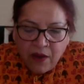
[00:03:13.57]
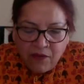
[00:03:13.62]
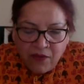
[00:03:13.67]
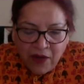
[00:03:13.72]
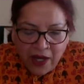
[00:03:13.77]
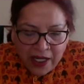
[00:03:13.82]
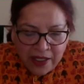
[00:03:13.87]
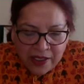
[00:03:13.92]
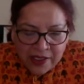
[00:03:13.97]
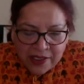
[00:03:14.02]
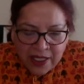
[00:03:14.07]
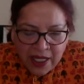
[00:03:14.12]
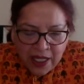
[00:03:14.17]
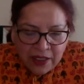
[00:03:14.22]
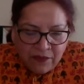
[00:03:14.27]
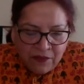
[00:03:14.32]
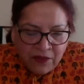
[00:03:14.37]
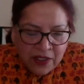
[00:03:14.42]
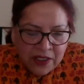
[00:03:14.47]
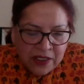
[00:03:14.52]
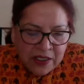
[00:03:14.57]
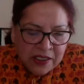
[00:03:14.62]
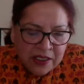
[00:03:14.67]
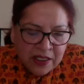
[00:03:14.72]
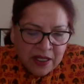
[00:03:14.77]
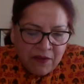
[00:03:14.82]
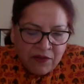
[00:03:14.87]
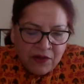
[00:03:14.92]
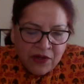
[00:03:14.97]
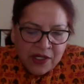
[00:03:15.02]
Various scientific
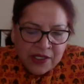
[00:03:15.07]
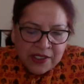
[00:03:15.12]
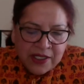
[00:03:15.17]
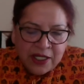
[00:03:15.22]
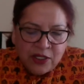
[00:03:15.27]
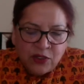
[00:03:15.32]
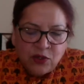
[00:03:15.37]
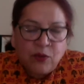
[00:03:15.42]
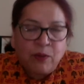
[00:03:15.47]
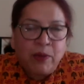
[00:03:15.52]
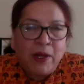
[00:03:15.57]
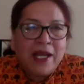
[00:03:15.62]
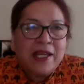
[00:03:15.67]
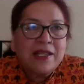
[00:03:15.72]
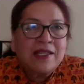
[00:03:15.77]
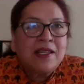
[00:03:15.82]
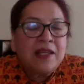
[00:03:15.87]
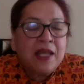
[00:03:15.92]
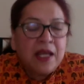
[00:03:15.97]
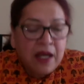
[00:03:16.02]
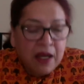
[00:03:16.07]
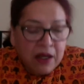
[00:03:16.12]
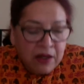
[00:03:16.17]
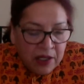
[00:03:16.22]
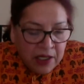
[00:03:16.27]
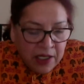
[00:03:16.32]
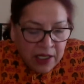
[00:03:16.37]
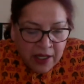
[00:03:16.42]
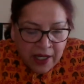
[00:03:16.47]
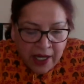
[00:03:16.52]
discoveries that took place in the
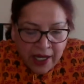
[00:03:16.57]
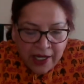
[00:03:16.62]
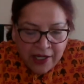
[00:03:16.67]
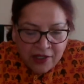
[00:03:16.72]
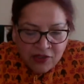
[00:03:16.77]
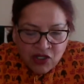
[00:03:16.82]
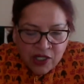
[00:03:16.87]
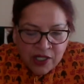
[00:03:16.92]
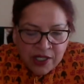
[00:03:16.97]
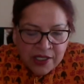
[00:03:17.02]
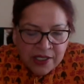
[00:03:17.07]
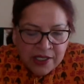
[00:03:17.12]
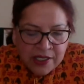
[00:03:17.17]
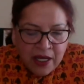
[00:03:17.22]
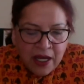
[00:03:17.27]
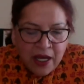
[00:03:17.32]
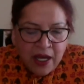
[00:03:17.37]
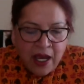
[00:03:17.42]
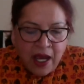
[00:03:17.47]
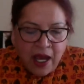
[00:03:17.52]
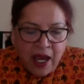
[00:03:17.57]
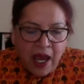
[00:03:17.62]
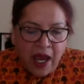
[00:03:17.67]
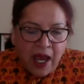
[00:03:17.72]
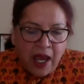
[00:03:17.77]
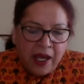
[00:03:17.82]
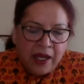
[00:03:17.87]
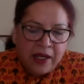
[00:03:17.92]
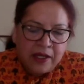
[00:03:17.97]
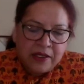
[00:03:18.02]
earlier ages,
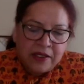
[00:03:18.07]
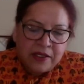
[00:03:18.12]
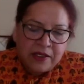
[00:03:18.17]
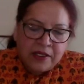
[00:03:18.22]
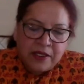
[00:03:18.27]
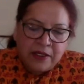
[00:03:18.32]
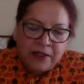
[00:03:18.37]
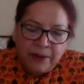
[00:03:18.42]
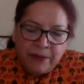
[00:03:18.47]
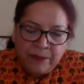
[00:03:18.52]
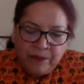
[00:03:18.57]
and